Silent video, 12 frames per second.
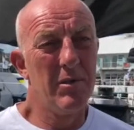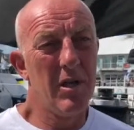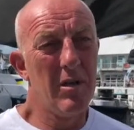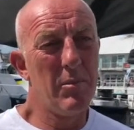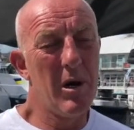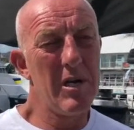
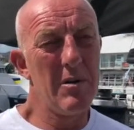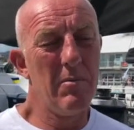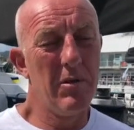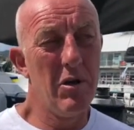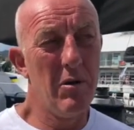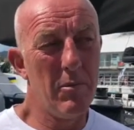So
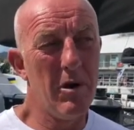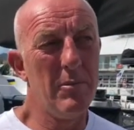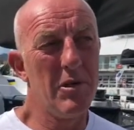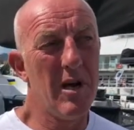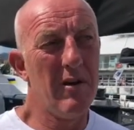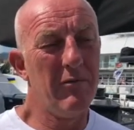the prop
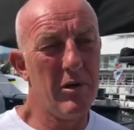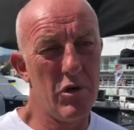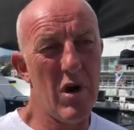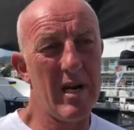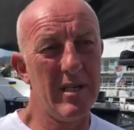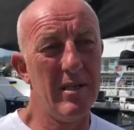shaft
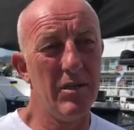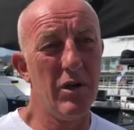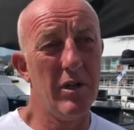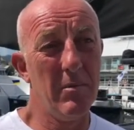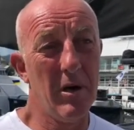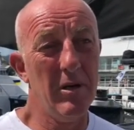retracts
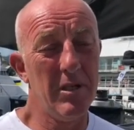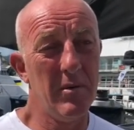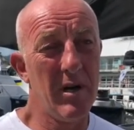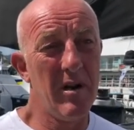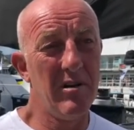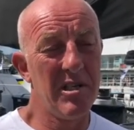inside the boat, so
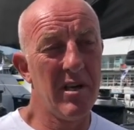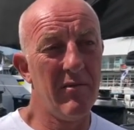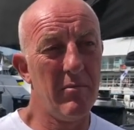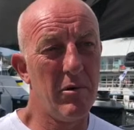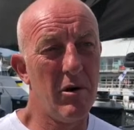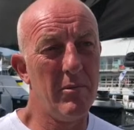we don't actually have
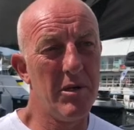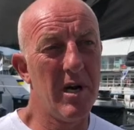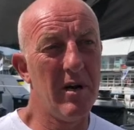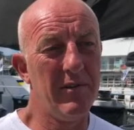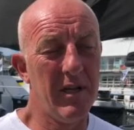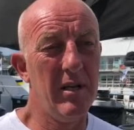a prop
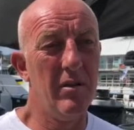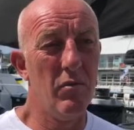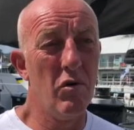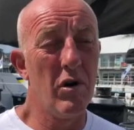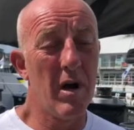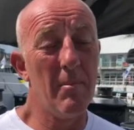shaft in the
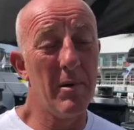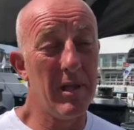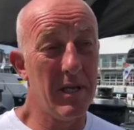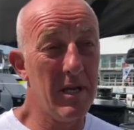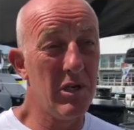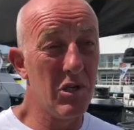water, but
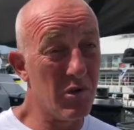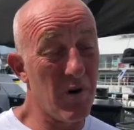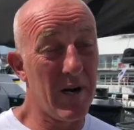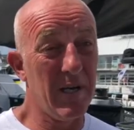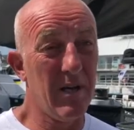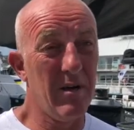the engine's
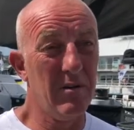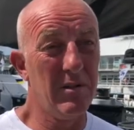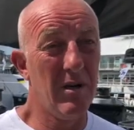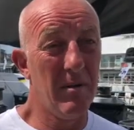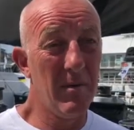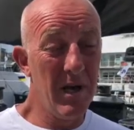running the whole
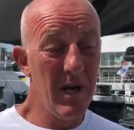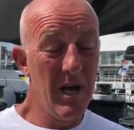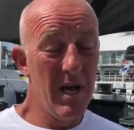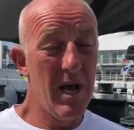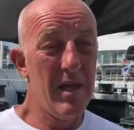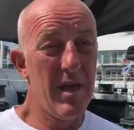time.
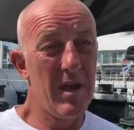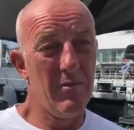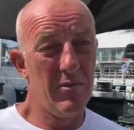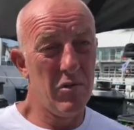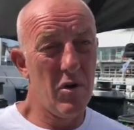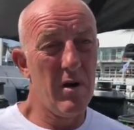And
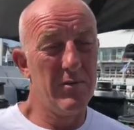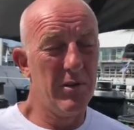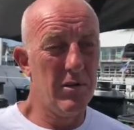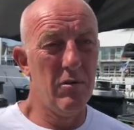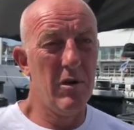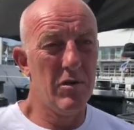that drives
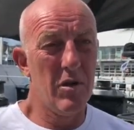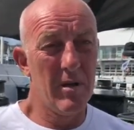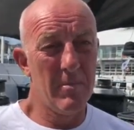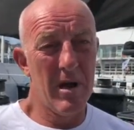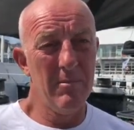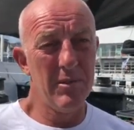2
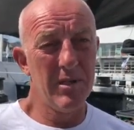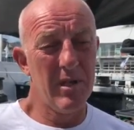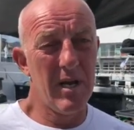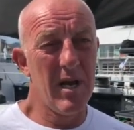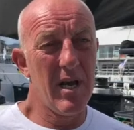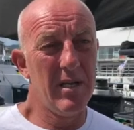hydraulic pumps.
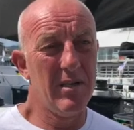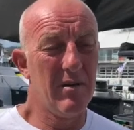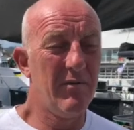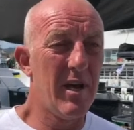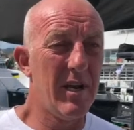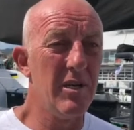And so
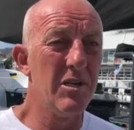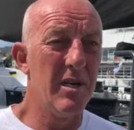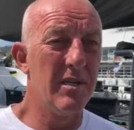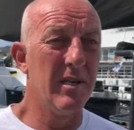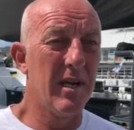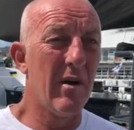if that engine
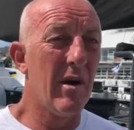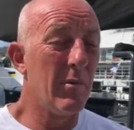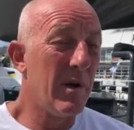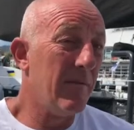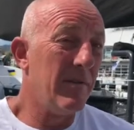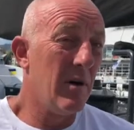isn't going,
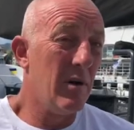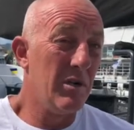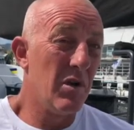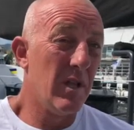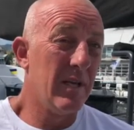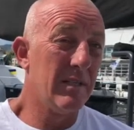we have no
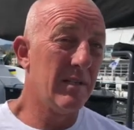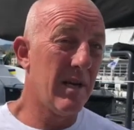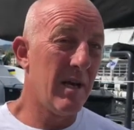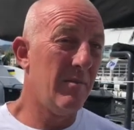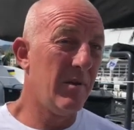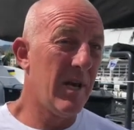hydraulics.
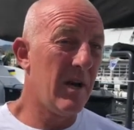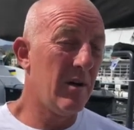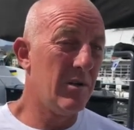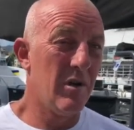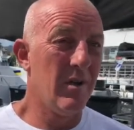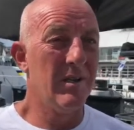And without
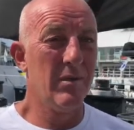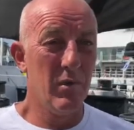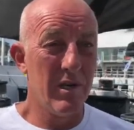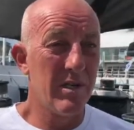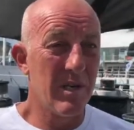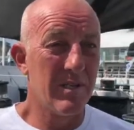hydraulics,
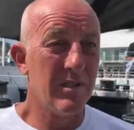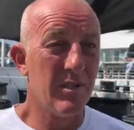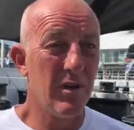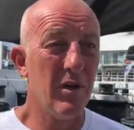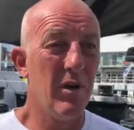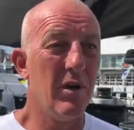winch doesn't
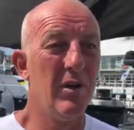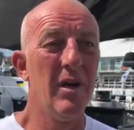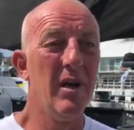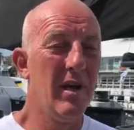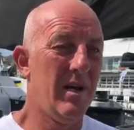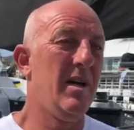turn,
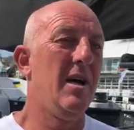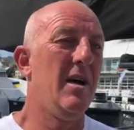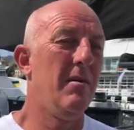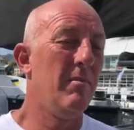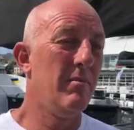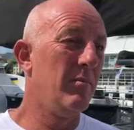
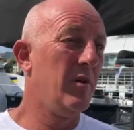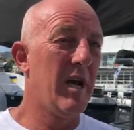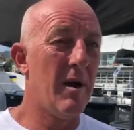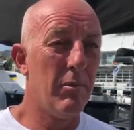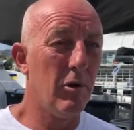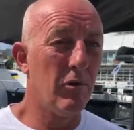we
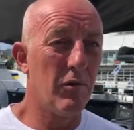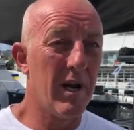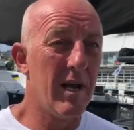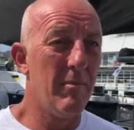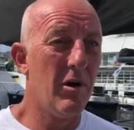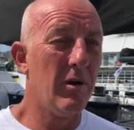can't pull a
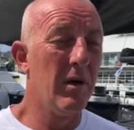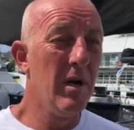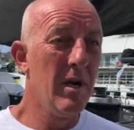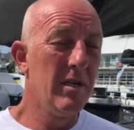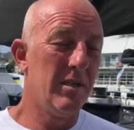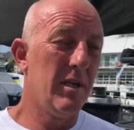ram on.
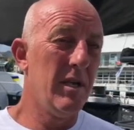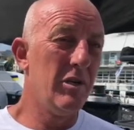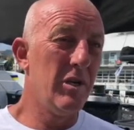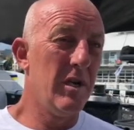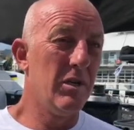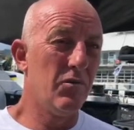So the
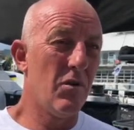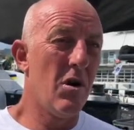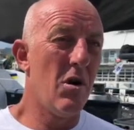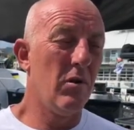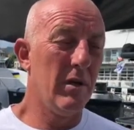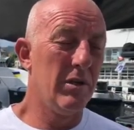engineer's
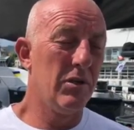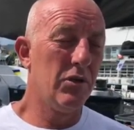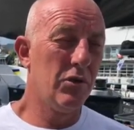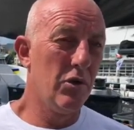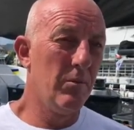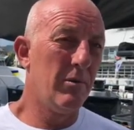role is
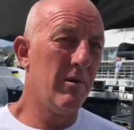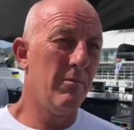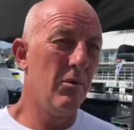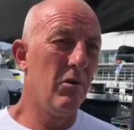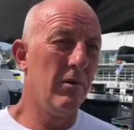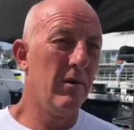super
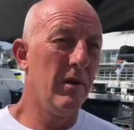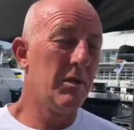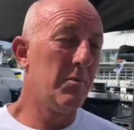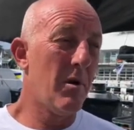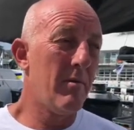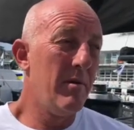important.
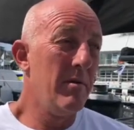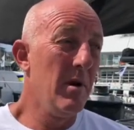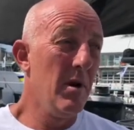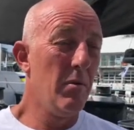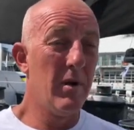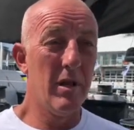It's probably
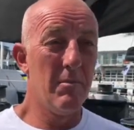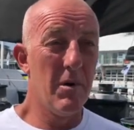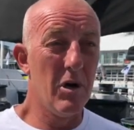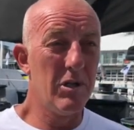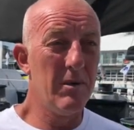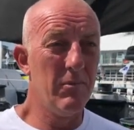one of the
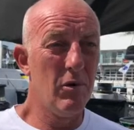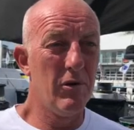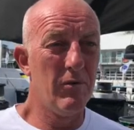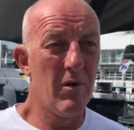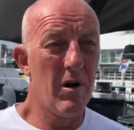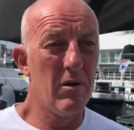most
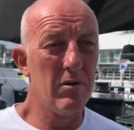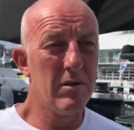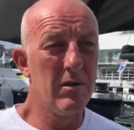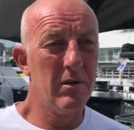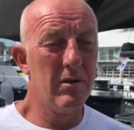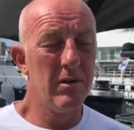important roles
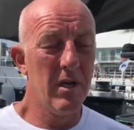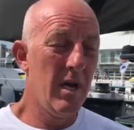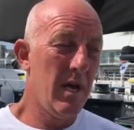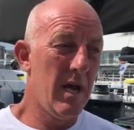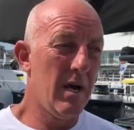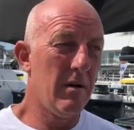because
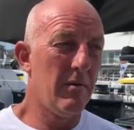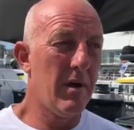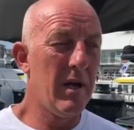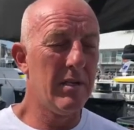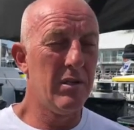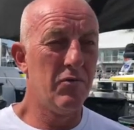
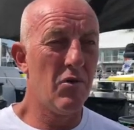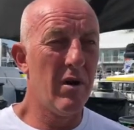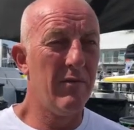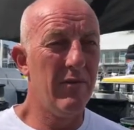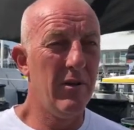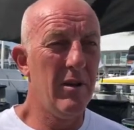ours is
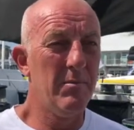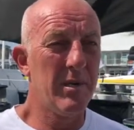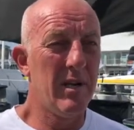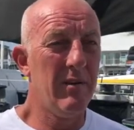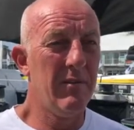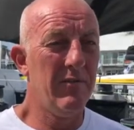Ryan Phillips,
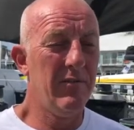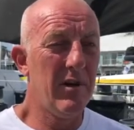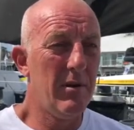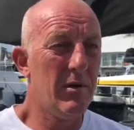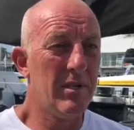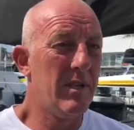and if
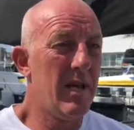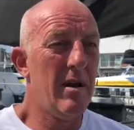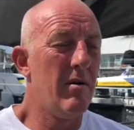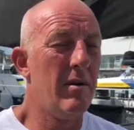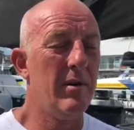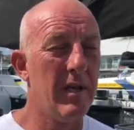he wasn't
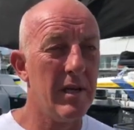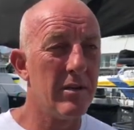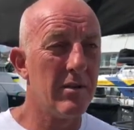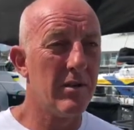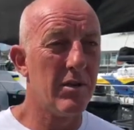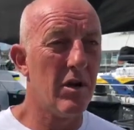there and the
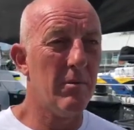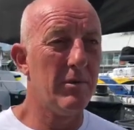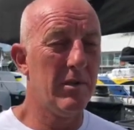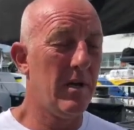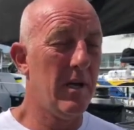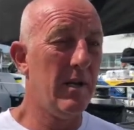engine
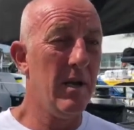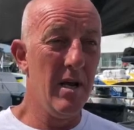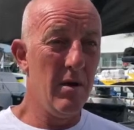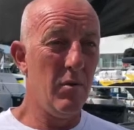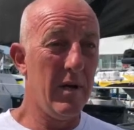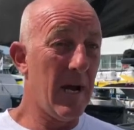stops and
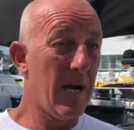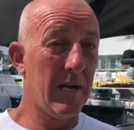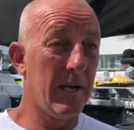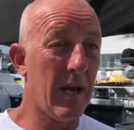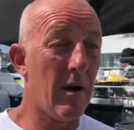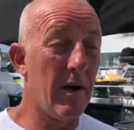we can't
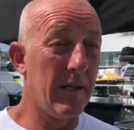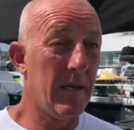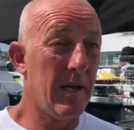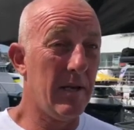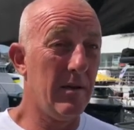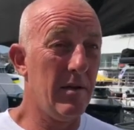get it going,
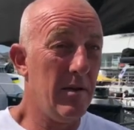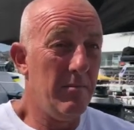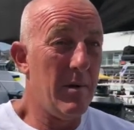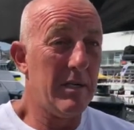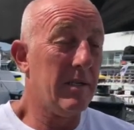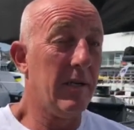then you
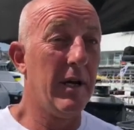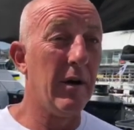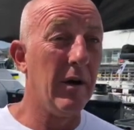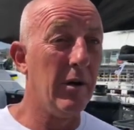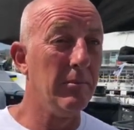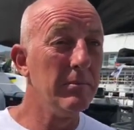basically
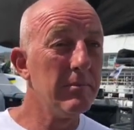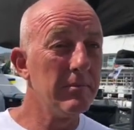go home.